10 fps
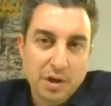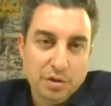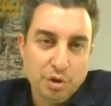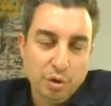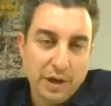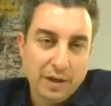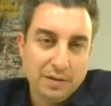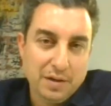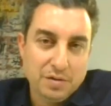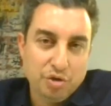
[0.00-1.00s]
So
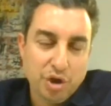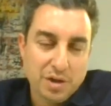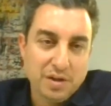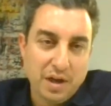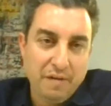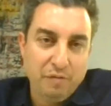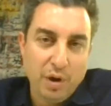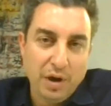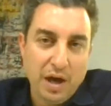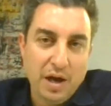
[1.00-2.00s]
it is just
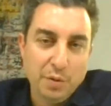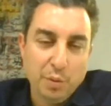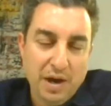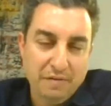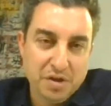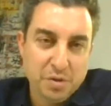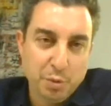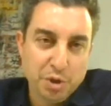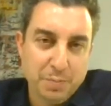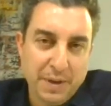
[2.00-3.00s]
FYI, we have this
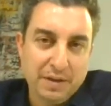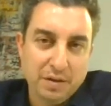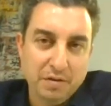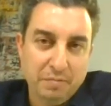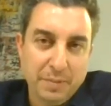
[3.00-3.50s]
perspective,